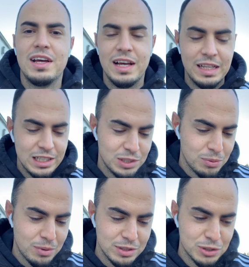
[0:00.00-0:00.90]
Athletic
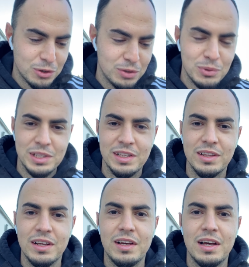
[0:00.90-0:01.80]
Bilbao scored within
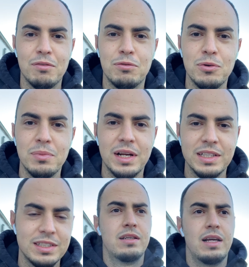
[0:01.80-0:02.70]
a few minutes.